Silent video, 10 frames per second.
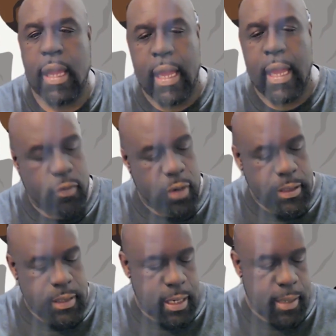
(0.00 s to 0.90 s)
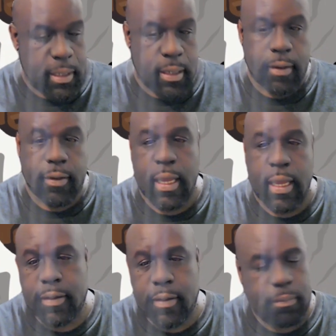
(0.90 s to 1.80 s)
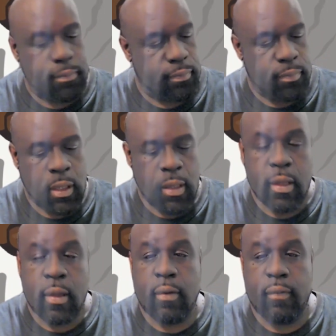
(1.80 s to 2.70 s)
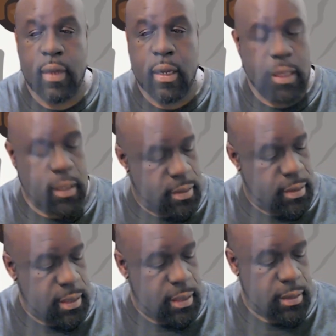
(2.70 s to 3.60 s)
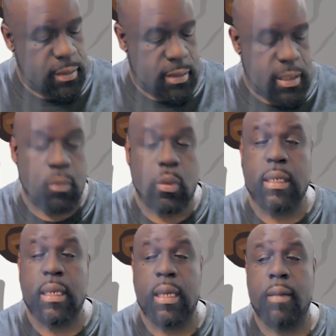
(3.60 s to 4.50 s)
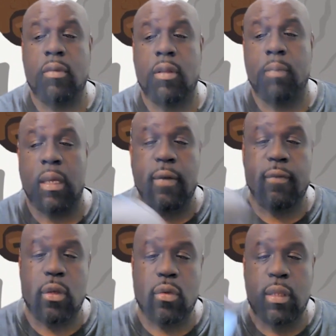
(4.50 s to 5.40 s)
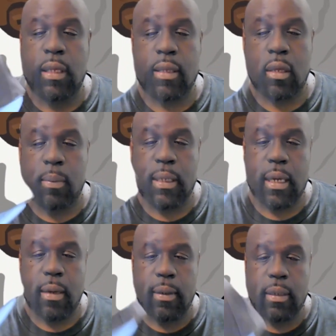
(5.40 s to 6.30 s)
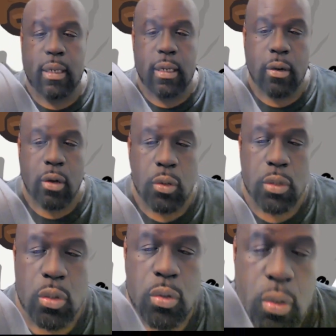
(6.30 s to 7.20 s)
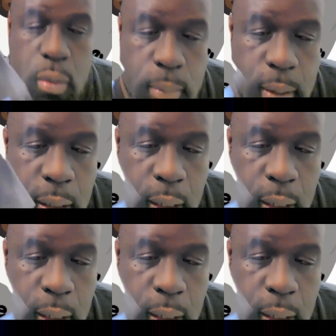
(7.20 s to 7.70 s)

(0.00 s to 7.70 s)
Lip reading: Had a great time there. Had some various things that we did, some interviews that's going to be coming here on YouTube.